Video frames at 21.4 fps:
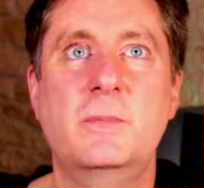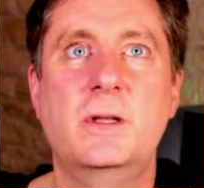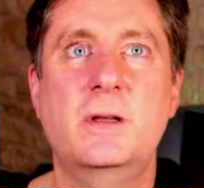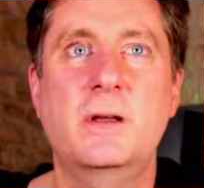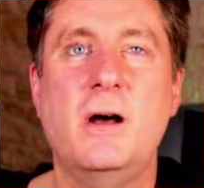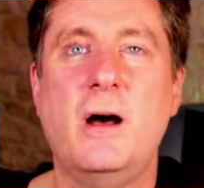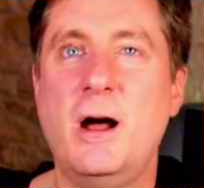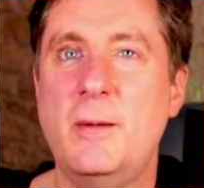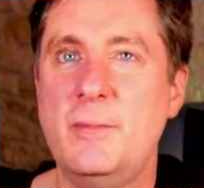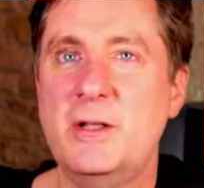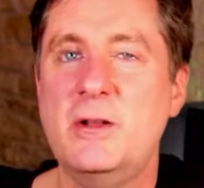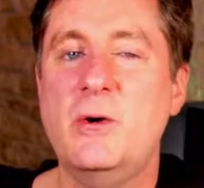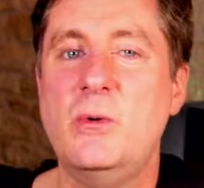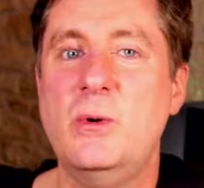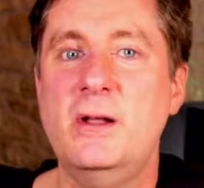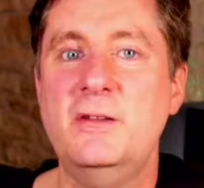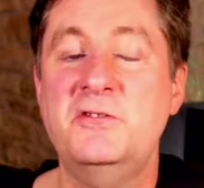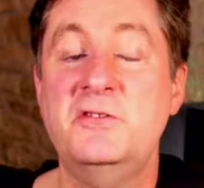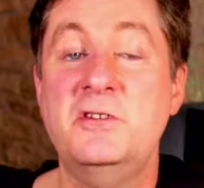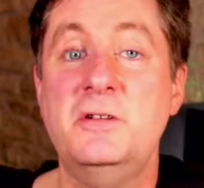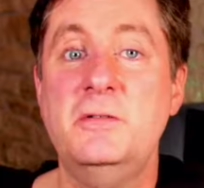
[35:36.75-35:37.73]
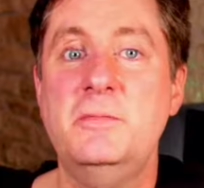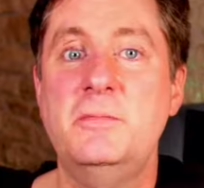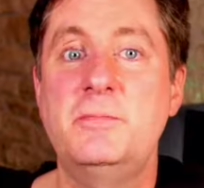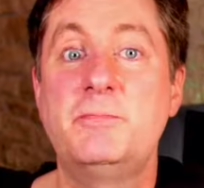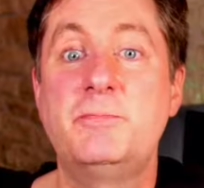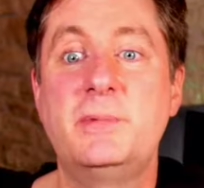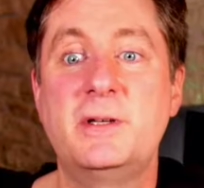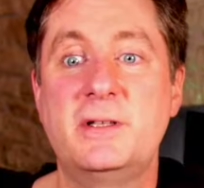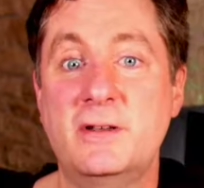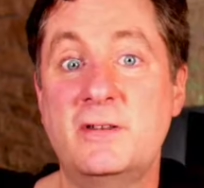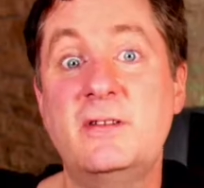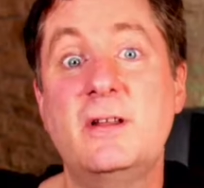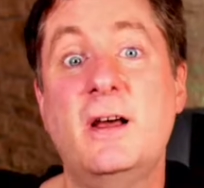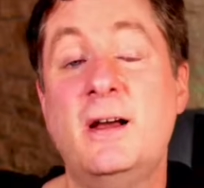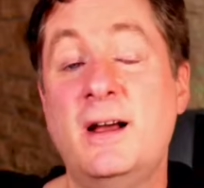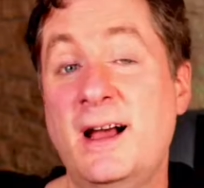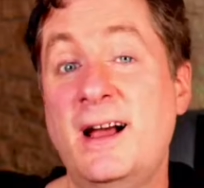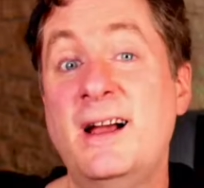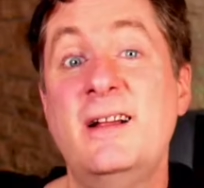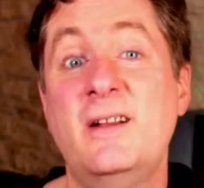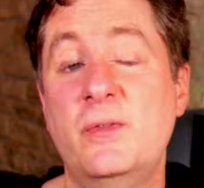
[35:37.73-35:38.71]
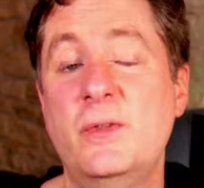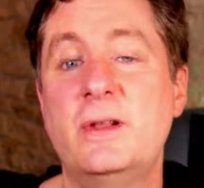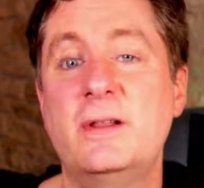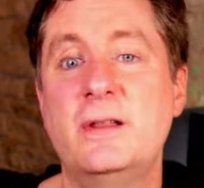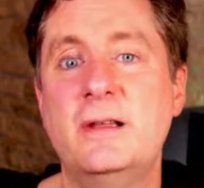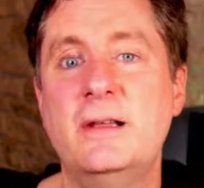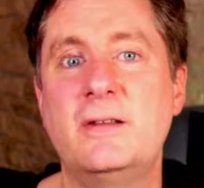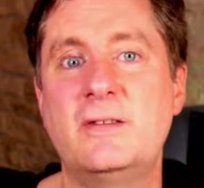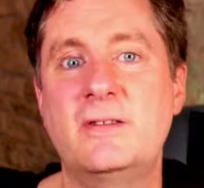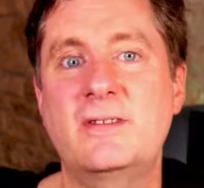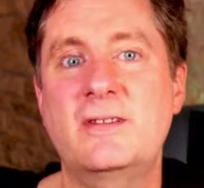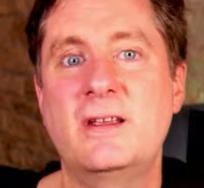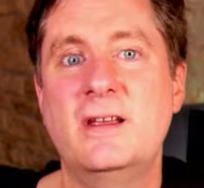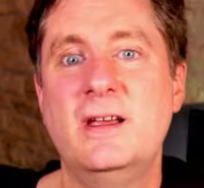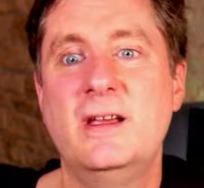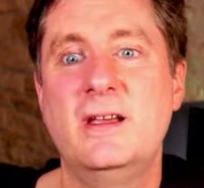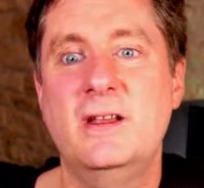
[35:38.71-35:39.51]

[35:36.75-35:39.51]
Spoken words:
common question, but it's high on the list.